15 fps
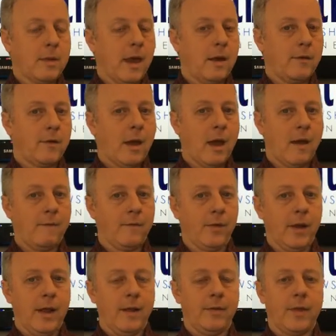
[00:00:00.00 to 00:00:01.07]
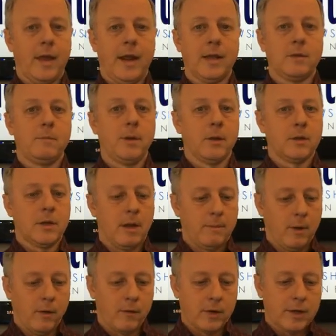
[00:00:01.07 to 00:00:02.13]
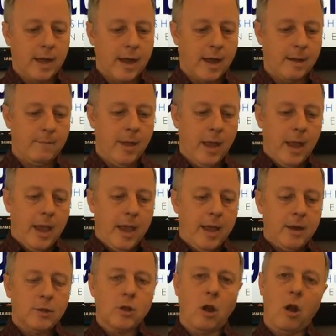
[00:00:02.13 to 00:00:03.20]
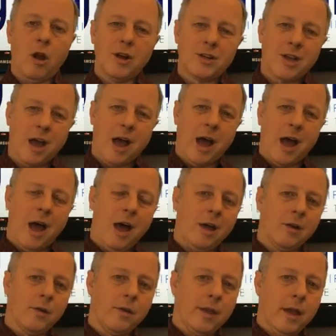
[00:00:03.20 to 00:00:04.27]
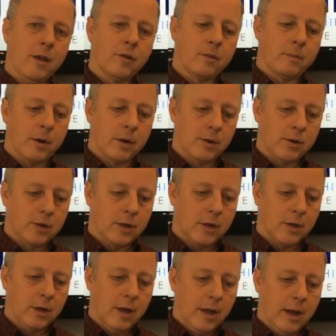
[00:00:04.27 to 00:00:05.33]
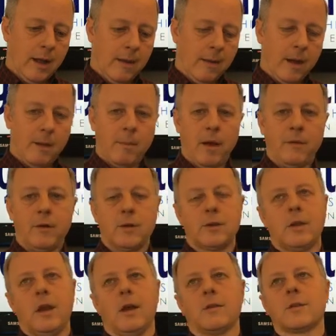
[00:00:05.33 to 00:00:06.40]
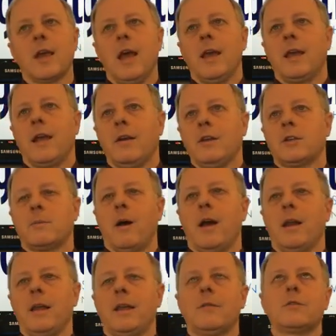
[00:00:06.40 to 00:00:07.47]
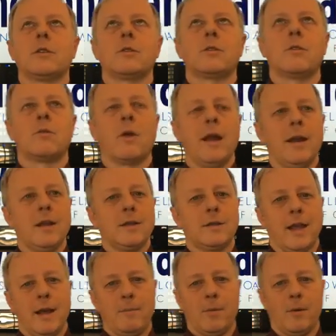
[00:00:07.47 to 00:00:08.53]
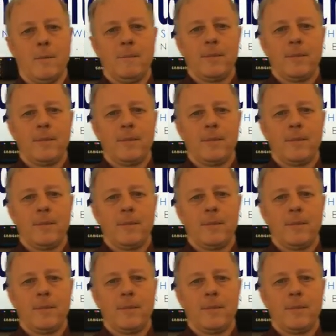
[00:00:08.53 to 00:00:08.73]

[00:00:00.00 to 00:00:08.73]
of conflict that has built up over time, it is hard to honor the other person above yourselves. Gary Smalley gives this great example